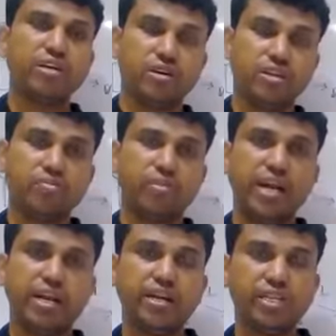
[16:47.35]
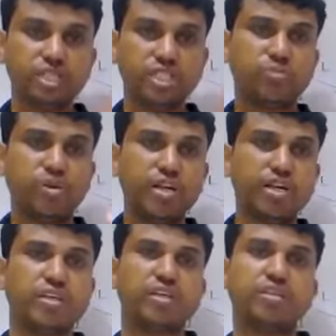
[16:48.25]
or the mind is
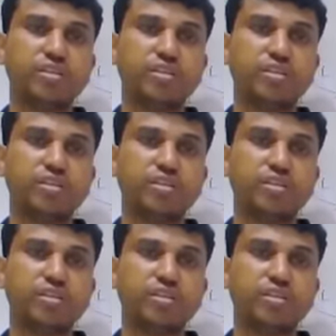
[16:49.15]
responding